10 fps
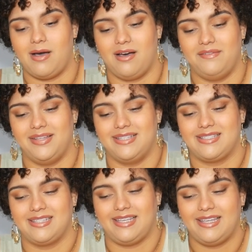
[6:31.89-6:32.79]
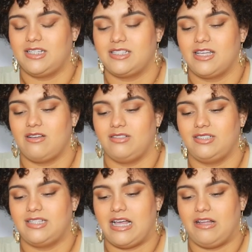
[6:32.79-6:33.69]
Obviously, this can go
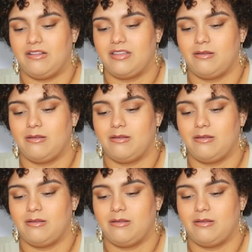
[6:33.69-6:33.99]
south.